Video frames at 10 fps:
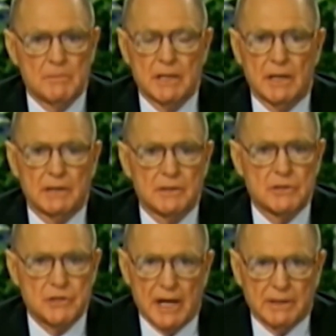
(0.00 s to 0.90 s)
beyond a
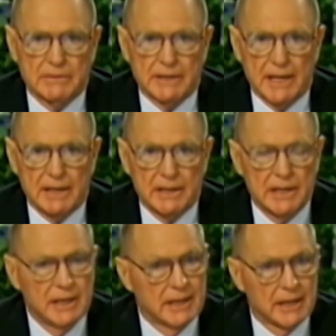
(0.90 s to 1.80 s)
shadow of a doubt,
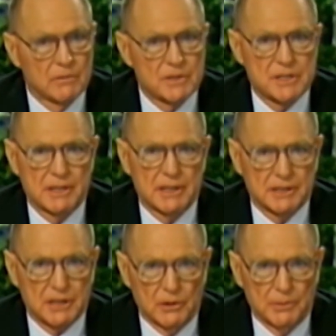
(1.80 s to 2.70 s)
healing was in the
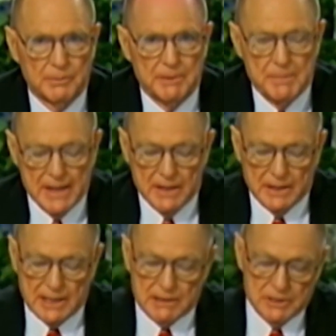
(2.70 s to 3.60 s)
atonement.
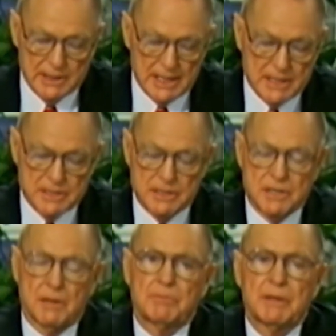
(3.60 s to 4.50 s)
Now, I realize that
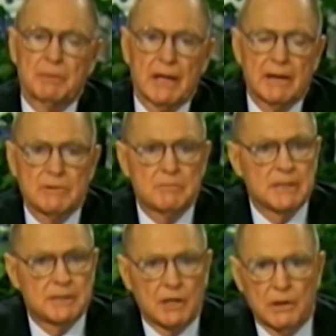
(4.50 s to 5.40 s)
some people haven't
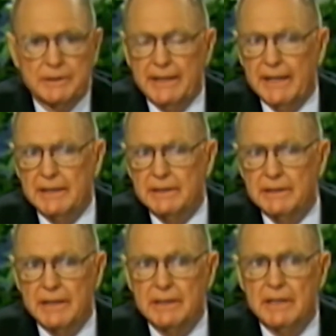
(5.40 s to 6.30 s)
been taught that,
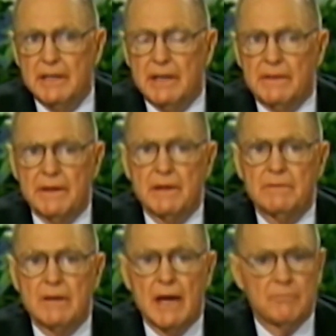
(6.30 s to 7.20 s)
and they,
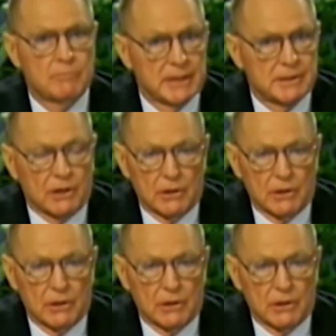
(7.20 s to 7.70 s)
they have been